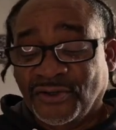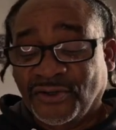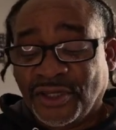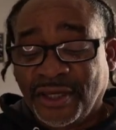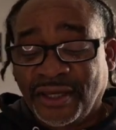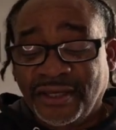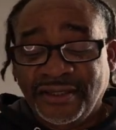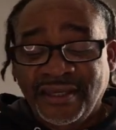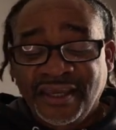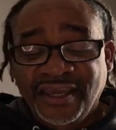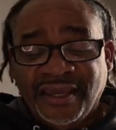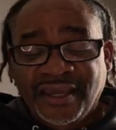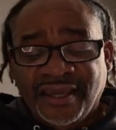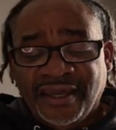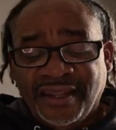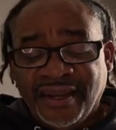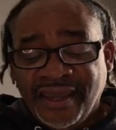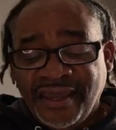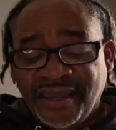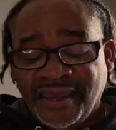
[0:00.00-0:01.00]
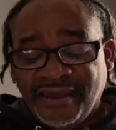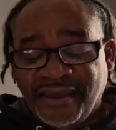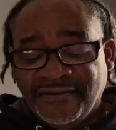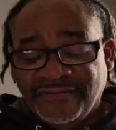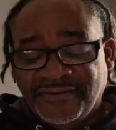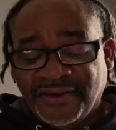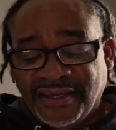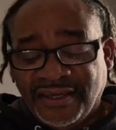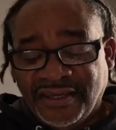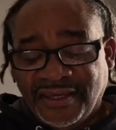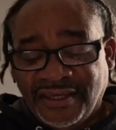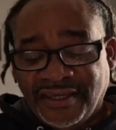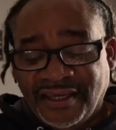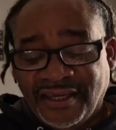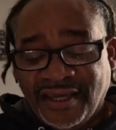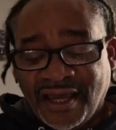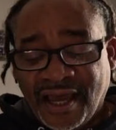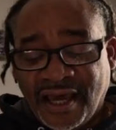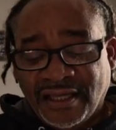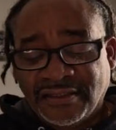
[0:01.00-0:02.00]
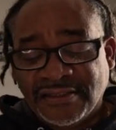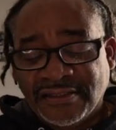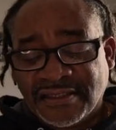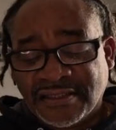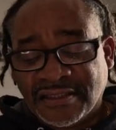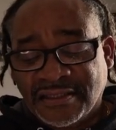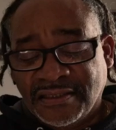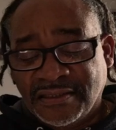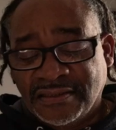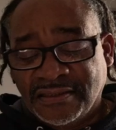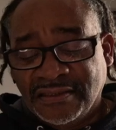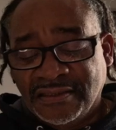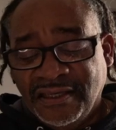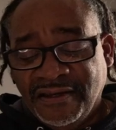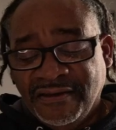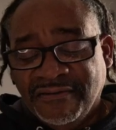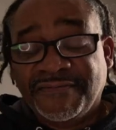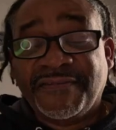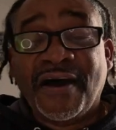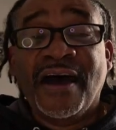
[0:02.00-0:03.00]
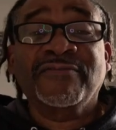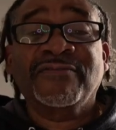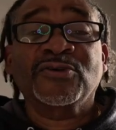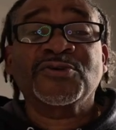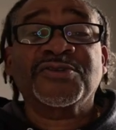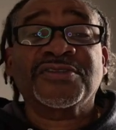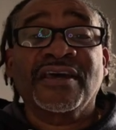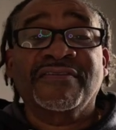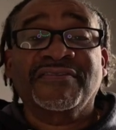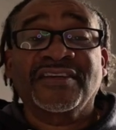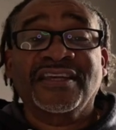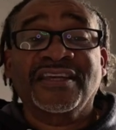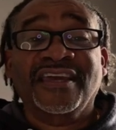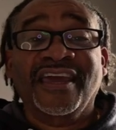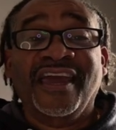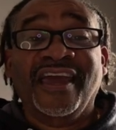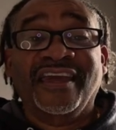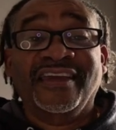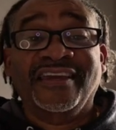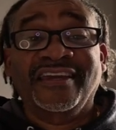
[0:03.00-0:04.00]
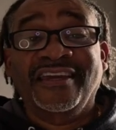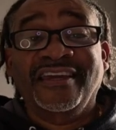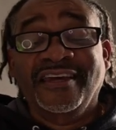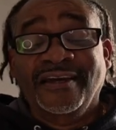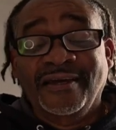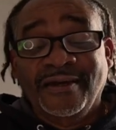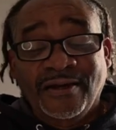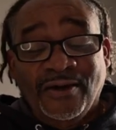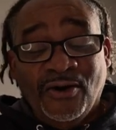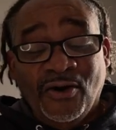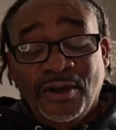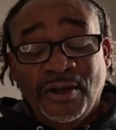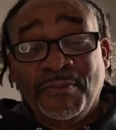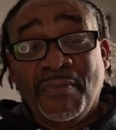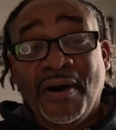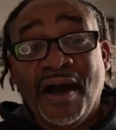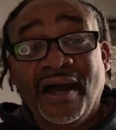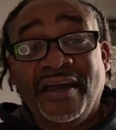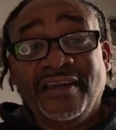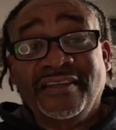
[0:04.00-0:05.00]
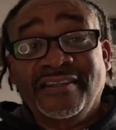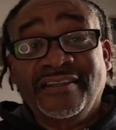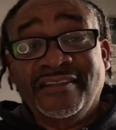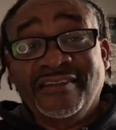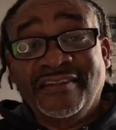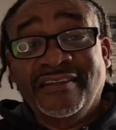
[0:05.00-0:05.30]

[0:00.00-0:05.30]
okay? And I have a Holosun 507K on mine.